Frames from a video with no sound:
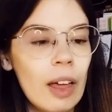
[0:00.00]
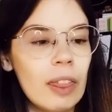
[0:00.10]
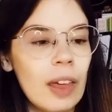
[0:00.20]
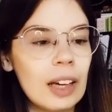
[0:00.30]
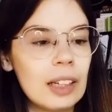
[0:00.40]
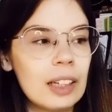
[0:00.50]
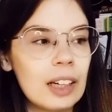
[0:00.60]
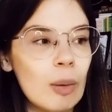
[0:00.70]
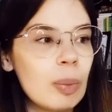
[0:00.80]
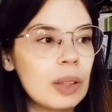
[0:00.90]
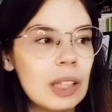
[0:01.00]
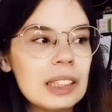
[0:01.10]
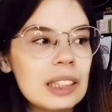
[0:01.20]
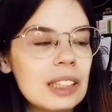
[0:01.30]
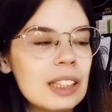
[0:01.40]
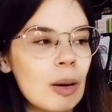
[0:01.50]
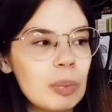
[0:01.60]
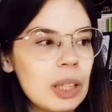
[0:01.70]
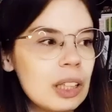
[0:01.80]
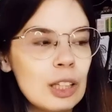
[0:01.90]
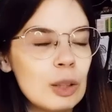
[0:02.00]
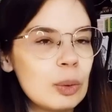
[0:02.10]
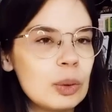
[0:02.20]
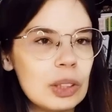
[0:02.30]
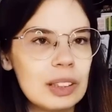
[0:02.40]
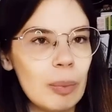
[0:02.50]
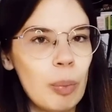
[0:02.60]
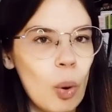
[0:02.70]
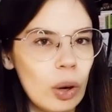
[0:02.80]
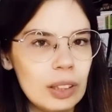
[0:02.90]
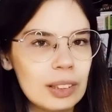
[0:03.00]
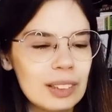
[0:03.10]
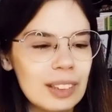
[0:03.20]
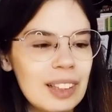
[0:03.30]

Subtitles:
that it completely loses the point.